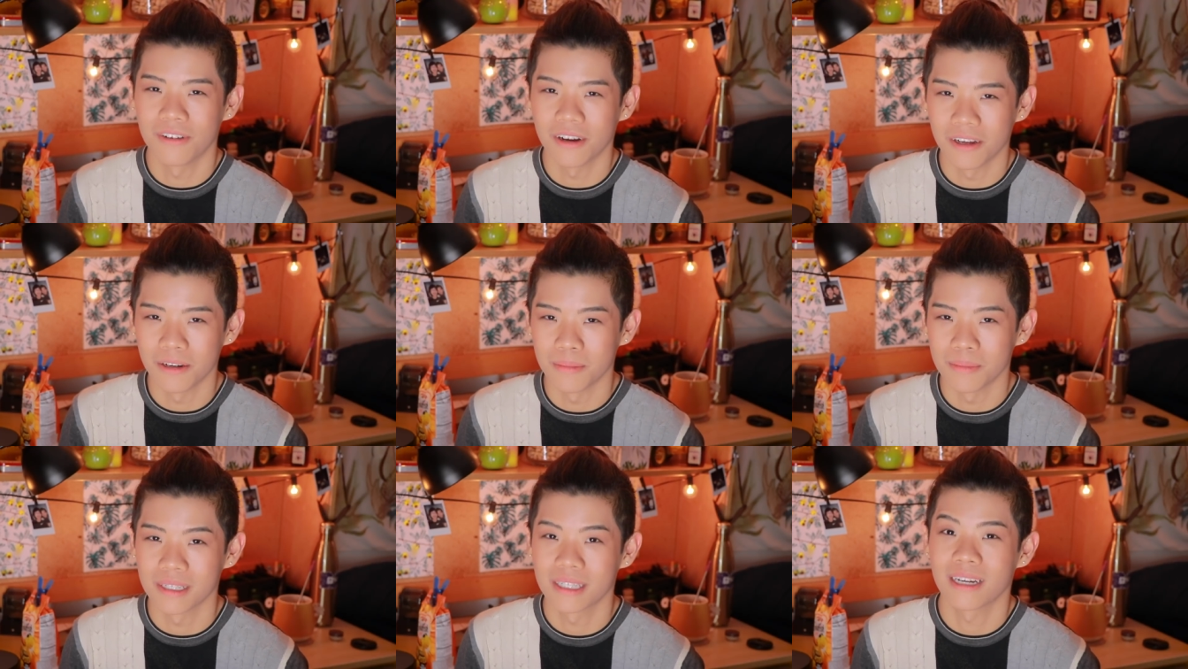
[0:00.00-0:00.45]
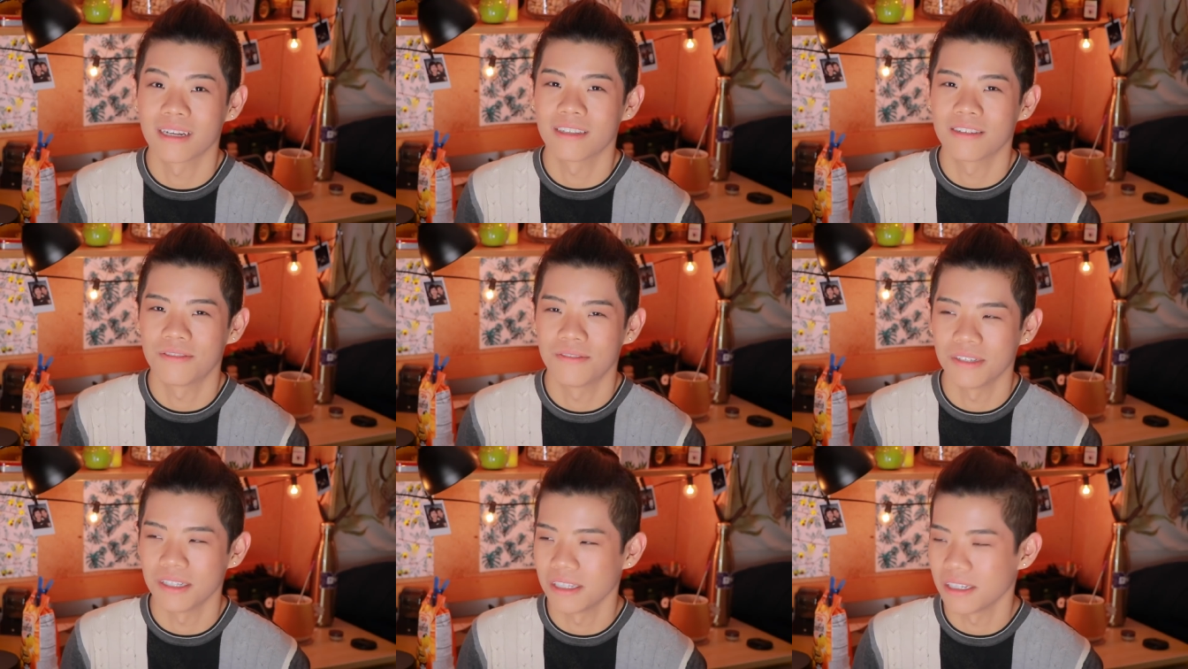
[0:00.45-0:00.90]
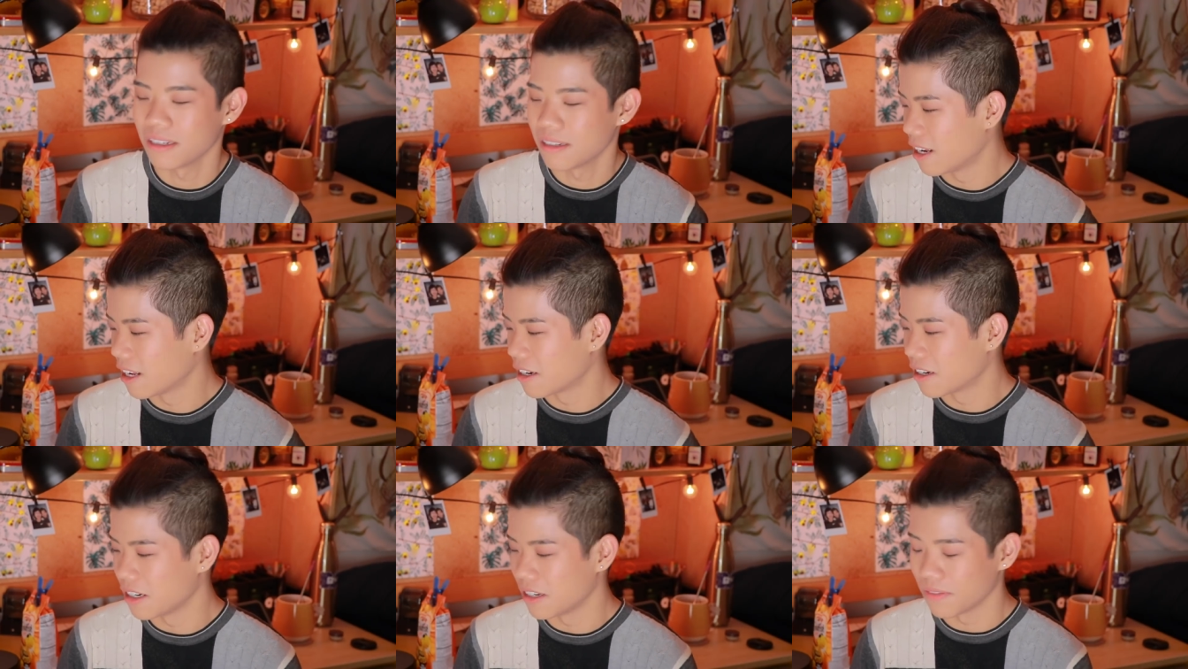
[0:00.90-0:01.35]
fun besides Philly.
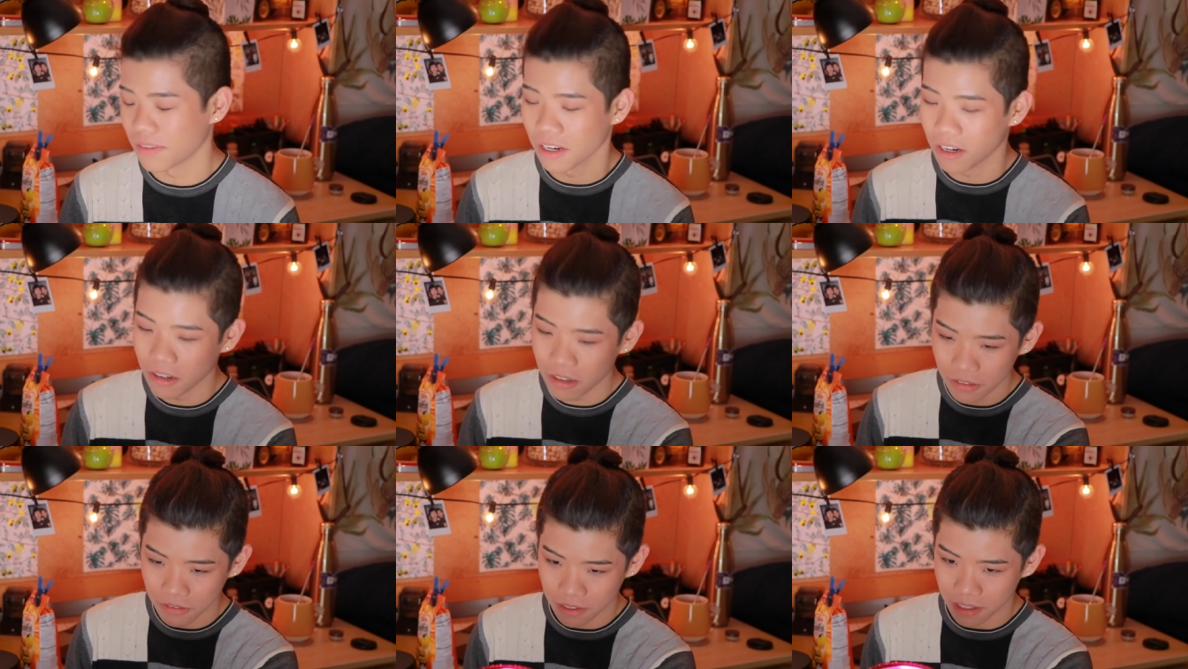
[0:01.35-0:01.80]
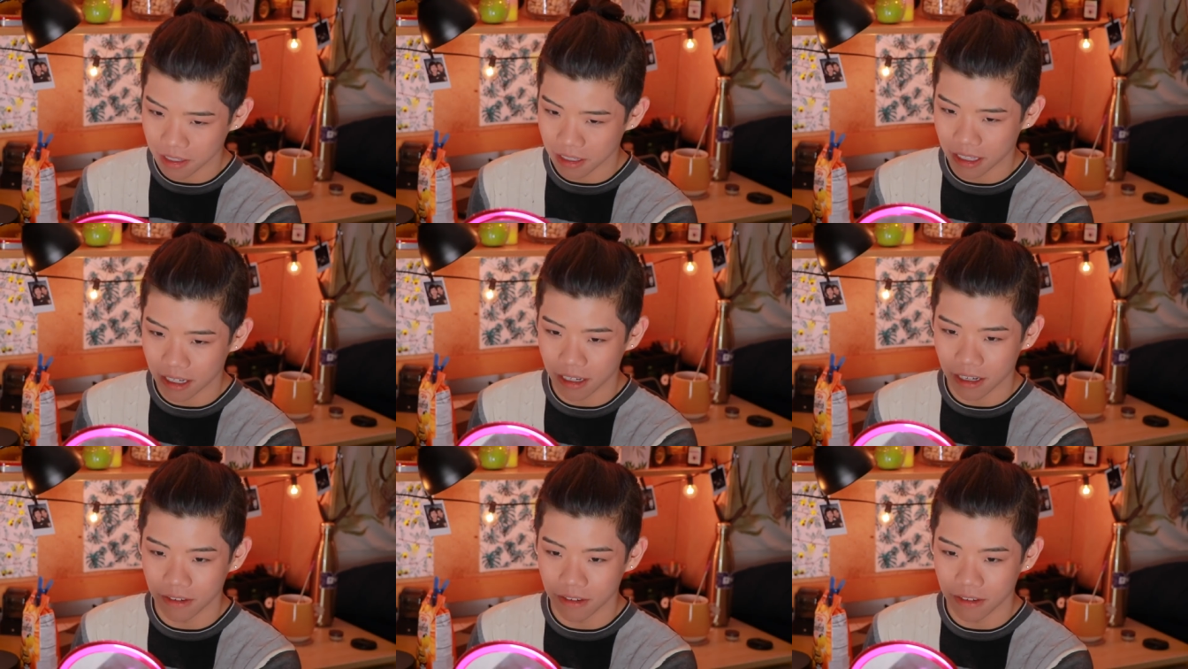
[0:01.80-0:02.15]
And I couldn't even go to Philly that